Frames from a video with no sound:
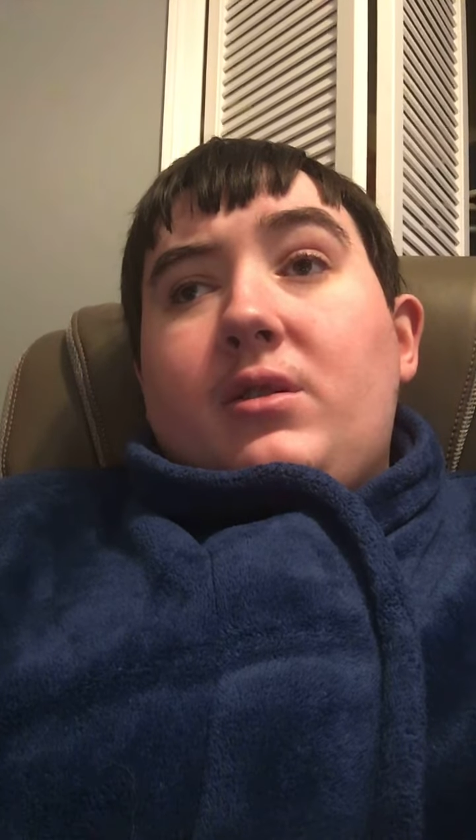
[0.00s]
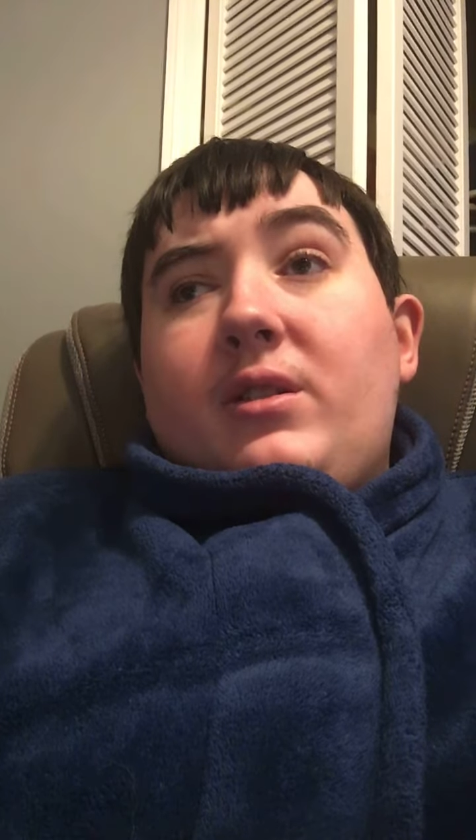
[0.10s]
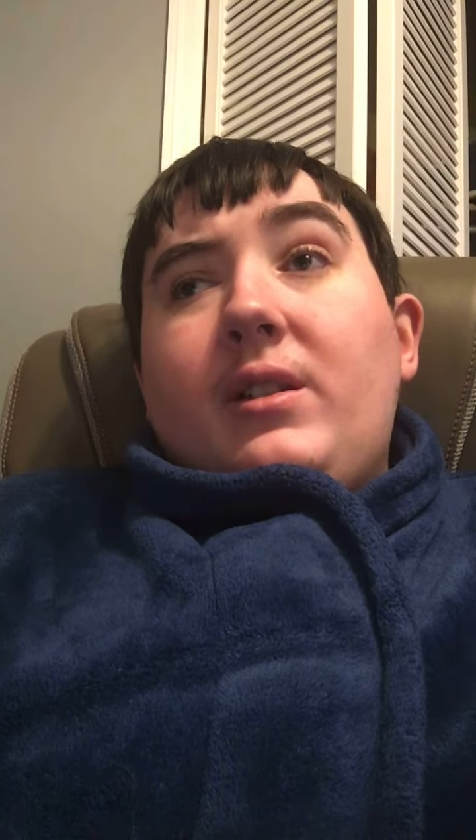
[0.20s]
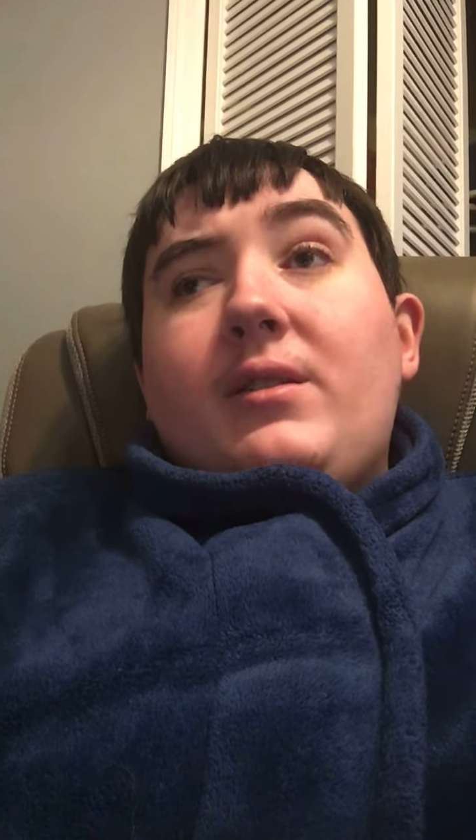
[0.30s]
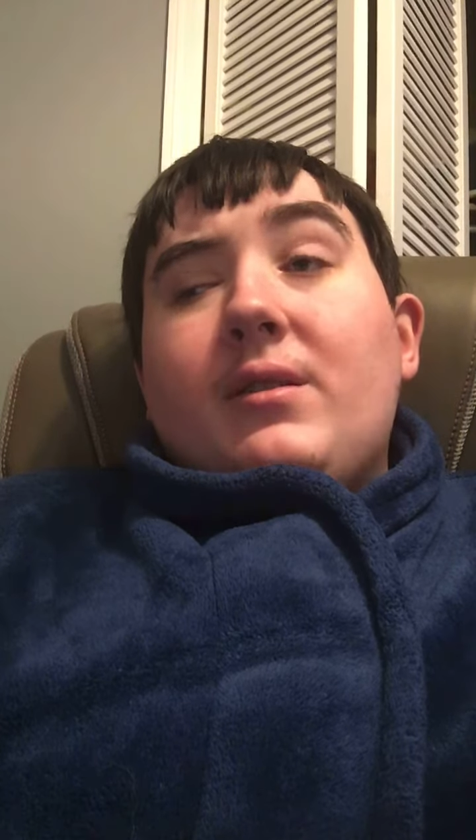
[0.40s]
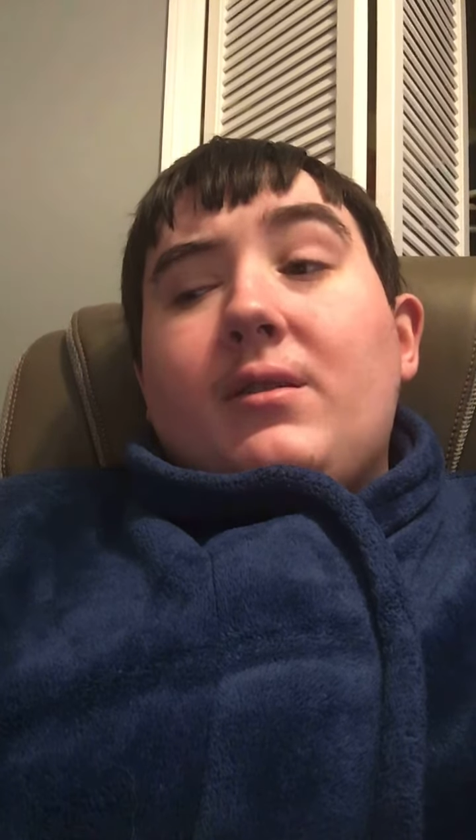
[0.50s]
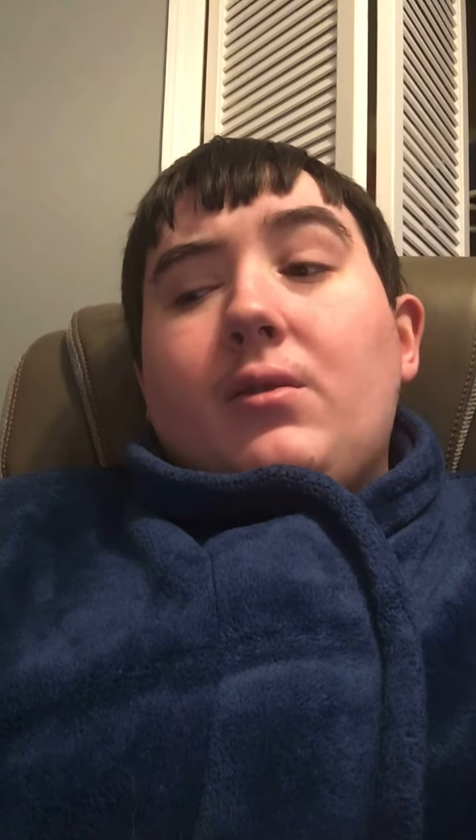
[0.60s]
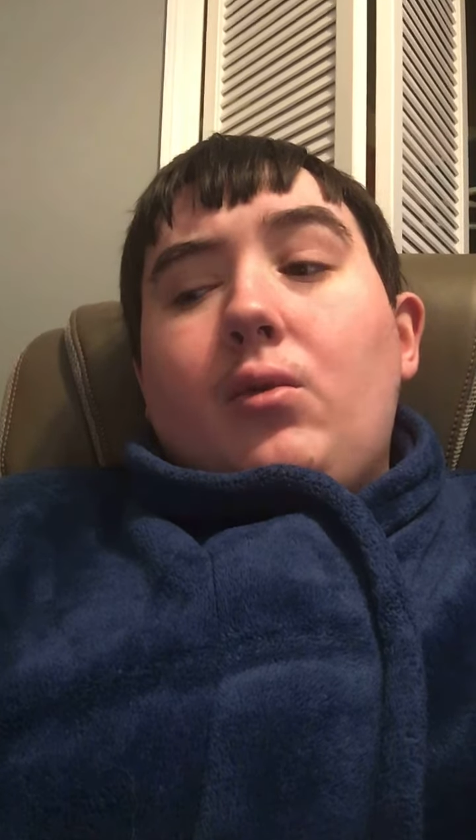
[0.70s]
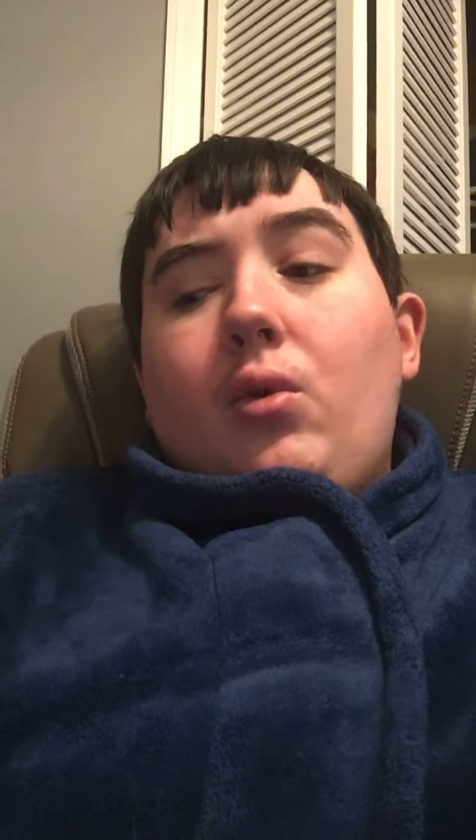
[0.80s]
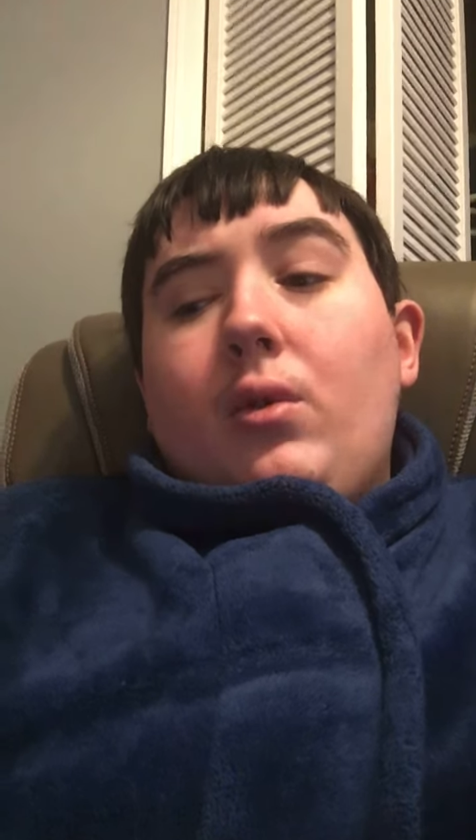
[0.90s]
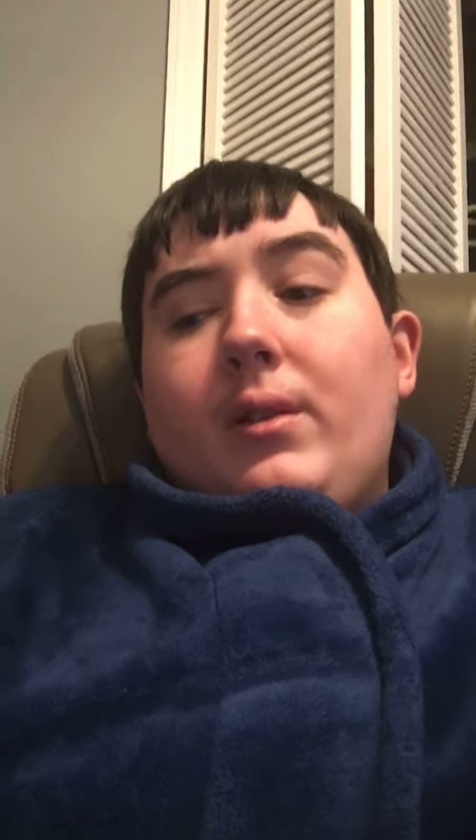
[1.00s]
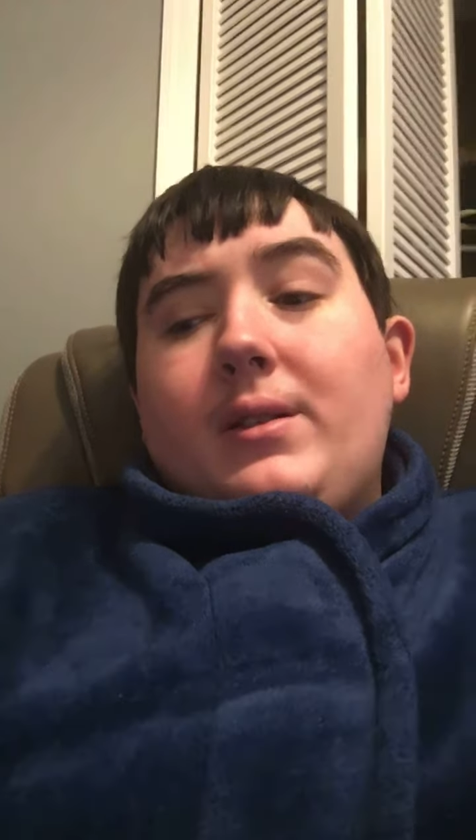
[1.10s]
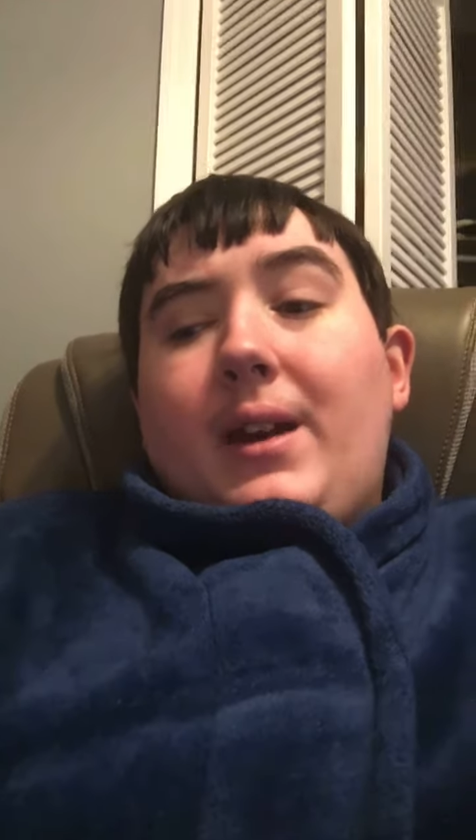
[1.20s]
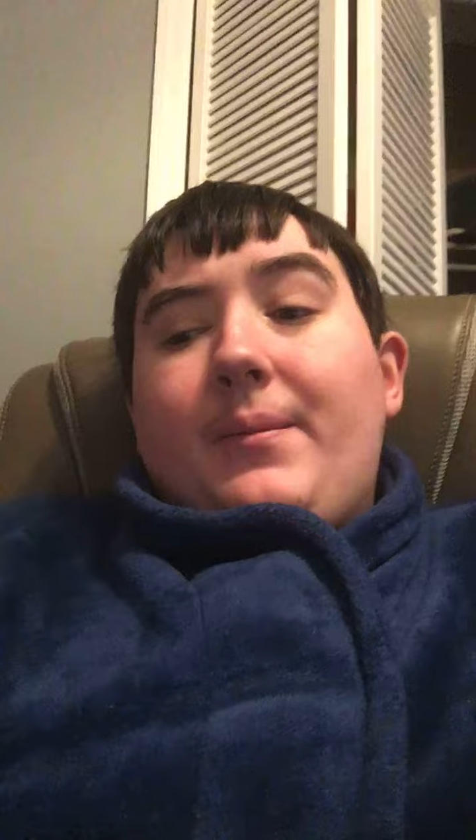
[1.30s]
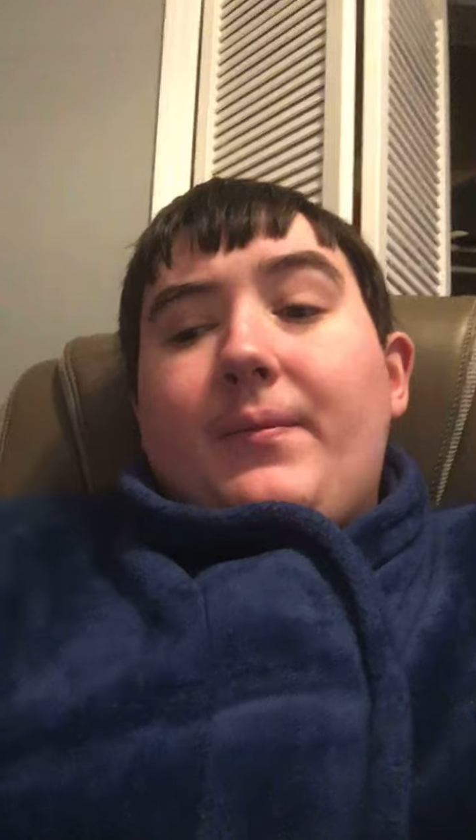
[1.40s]
Jesus' holy
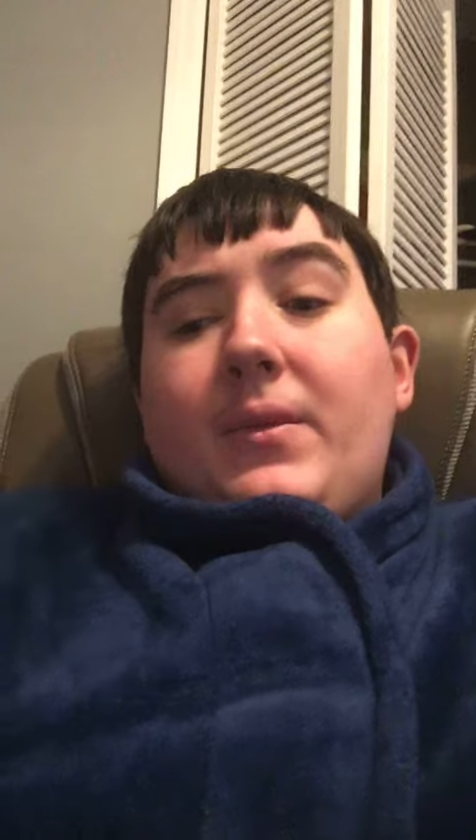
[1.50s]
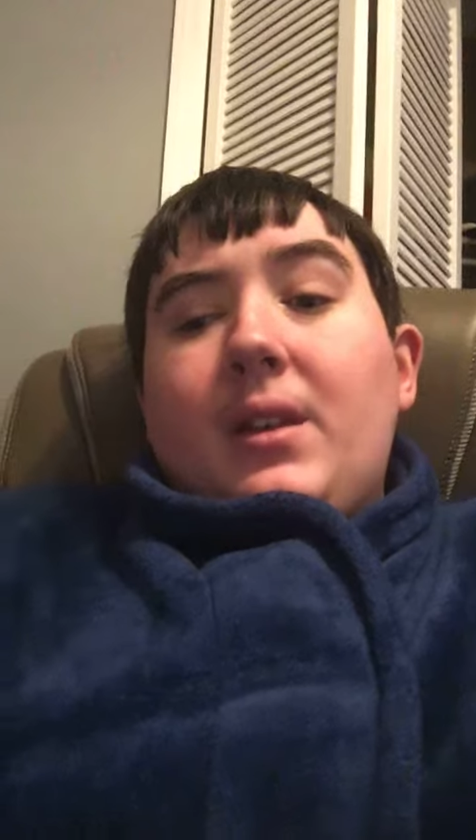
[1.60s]
name.